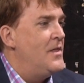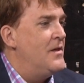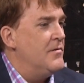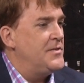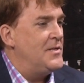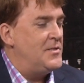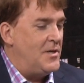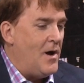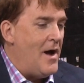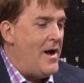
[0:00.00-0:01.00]
There was this
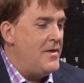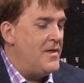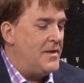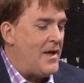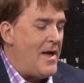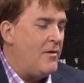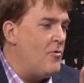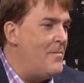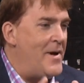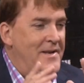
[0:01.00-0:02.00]
guy that I
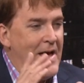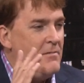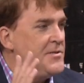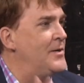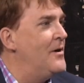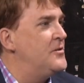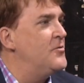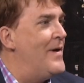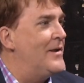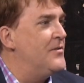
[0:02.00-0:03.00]
grew up, my dad was an art
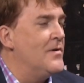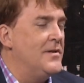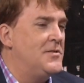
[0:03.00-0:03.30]
director, and